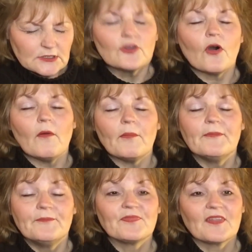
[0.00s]
top.
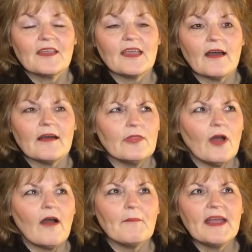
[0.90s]
Yeah,
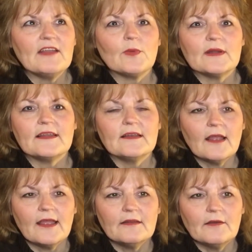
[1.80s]
that I made one
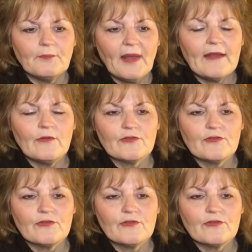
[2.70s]
in a pale